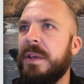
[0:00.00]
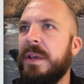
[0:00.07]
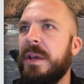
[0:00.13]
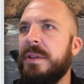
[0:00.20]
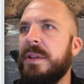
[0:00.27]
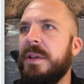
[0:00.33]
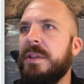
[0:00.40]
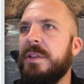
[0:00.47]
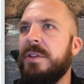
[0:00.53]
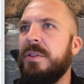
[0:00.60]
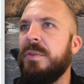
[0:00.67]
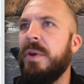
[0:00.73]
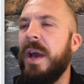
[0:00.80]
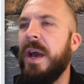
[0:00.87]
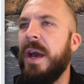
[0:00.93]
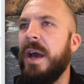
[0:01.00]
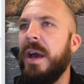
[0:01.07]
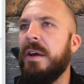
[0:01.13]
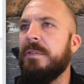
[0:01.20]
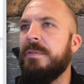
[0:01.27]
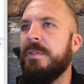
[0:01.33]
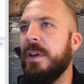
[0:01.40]
And then you
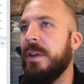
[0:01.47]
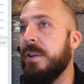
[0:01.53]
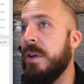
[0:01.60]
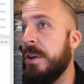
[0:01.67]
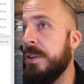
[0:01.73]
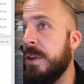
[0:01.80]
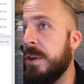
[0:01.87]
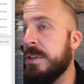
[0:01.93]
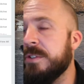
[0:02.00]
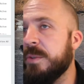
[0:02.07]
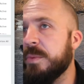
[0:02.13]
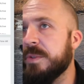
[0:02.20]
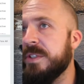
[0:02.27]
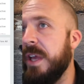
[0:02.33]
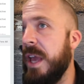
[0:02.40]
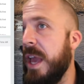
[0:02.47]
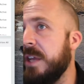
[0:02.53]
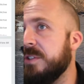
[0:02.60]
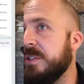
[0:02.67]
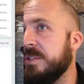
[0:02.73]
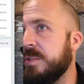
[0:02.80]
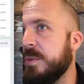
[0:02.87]
have, and on yours it will say
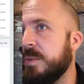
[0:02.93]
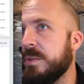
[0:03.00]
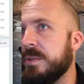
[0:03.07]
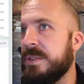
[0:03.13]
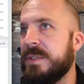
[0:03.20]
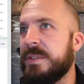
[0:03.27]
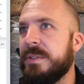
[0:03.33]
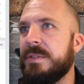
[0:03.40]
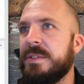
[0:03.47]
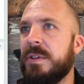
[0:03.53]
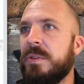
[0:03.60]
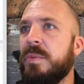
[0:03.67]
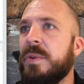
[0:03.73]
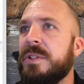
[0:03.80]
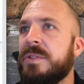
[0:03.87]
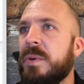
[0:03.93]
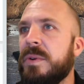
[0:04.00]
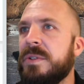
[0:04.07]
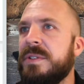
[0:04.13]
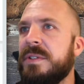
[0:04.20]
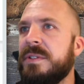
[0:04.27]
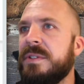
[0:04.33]
agent tools. So
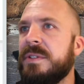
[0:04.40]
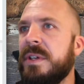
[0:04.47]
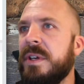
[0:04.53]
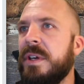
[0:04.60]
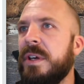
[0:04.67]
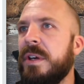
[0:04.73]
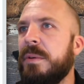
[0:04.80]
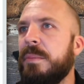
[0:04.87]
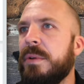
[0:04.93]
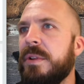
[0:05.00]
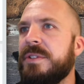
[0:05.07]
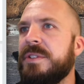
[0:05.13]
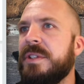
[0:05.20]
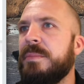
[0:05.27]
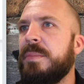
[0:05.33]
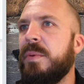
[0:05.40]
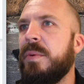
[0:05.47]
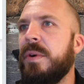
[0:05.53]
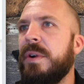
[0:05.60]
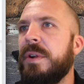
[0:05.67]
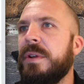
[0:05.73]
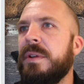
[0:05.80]
resources, bulletin
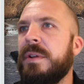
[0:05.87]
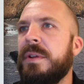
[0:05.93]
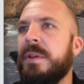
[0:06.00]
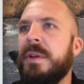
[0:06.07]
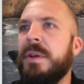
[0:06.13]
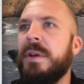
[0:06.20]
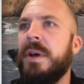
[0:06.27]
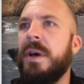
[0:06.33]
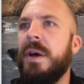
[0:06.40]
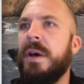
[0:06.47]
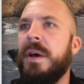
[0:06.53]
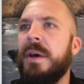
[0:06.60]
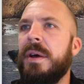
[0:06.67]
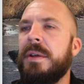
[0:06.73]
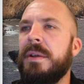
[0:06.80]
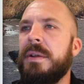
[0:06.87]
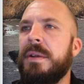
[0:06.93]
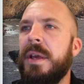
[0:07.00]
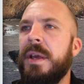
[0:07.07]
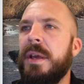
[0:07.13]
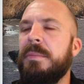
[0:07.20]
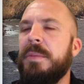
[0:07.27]
board,
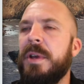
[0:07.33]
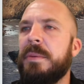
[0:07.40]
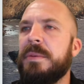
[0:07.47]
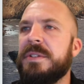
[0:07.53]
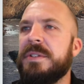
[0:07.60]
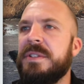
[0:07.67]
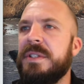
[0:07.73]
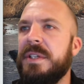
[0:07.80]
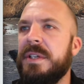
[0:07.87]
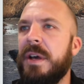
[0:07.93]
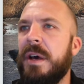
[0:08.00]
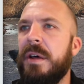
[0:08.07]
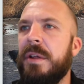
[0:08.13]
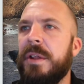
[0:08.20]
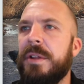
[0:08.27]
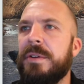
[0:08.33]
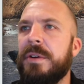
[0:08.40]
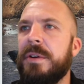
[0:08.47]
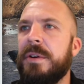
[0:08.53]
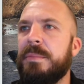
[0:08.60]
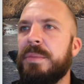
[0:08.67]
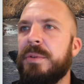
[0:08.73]
and be able to see all
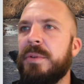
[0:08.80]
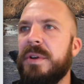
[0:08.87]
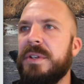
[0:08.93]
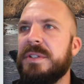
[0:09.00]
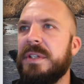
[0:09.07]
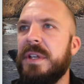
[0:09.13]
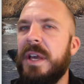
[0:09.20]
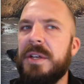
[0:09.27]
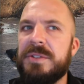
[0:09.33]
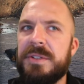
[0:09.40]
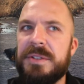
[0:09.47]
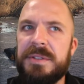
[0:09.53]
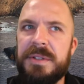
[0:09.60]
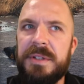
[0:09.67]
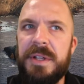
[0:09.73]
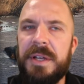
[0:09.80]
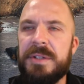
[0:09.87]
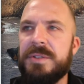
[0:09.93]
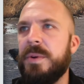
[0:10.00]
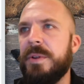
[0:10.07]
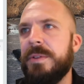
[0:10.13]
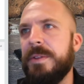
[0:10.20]
other employees and agents and that
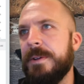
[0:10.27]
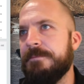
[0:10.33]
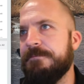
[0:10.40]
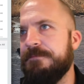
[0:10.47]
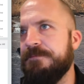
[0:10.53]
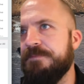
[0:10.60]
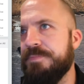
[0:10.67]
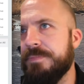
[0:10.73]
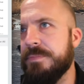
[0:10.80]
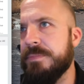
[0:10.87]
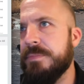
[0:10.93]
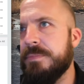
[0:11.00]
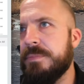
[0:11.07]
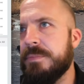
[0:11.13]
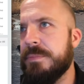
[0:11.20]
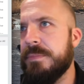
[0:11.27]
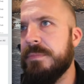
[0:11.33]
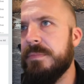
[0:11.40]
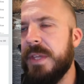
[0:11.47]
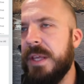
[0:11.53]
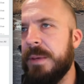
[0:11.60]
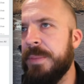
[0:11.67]
sort of thing.
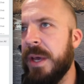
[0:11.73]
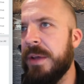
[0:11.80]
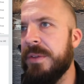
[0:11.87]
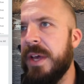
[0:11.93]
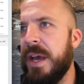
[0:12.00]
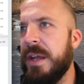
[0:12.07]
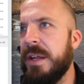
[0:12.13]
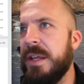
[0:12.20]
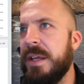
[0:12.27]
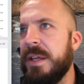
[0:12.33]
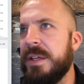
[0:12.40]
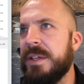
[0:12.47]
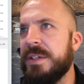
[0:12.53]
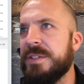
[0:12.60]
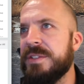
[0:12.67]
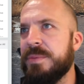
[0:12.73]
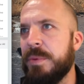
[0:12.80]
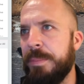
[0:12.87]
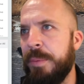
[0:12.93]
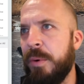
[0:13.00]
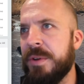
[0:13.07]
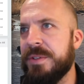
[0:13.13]
Beyond that is
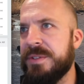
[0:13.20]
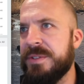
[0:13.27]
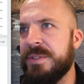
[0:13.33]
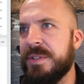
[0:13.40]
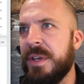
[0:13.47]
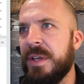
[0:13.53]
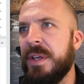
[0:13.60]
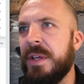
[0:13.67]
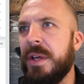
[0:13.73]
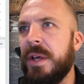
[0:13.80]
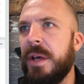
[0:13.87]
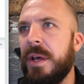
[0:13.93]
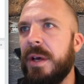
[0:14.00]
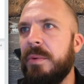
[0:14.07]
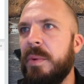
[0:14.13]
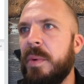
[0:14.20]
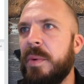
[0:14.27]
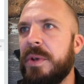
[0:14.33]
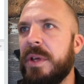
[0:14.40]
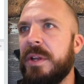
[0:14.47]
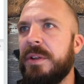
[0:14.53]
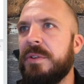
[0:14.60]
reports. We
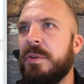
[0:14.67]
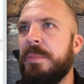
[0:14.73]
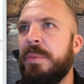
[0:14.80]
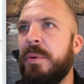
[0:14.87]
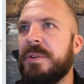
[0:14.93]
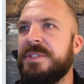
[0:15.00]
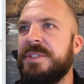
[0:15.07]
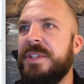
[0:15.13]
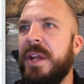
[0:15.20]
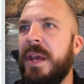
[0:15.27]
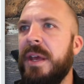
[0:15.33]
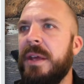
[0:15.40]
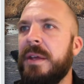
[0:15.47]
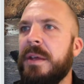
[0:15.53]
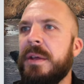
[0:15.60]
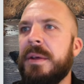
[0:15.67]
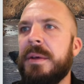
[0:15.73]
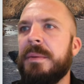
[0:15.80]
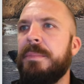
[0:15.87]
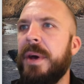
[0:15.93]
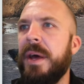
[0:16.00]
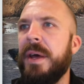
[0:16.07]
won't get into reports today,
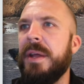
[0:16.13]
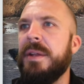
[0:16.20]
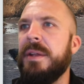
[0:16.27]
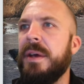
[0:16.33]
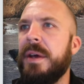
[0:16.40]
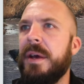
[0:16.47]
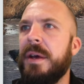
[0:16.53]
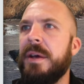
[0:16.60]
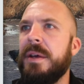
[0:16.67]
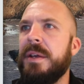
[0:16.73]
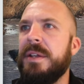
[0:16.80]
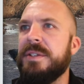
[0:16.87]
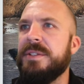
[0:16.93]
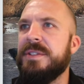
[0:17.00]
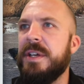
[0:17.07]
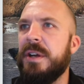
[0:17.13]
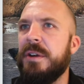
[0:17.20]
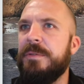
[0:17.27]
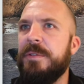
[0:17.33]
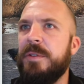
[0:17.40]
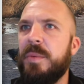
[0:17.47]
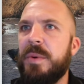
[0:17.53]
but it is there
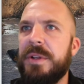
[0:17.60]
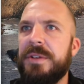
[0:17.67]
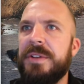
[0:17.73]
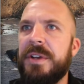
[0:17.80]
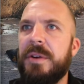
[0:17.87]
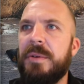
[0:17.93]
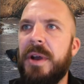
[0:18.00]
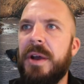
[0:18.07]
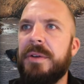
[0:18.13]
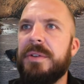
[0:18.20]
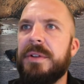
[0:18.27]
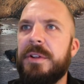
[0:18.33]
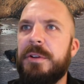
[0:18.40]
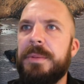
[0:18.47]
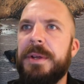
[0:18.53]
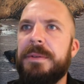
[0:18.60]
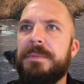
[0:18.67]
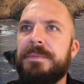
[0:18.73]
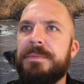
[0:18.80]
if you want to dig around a little bit.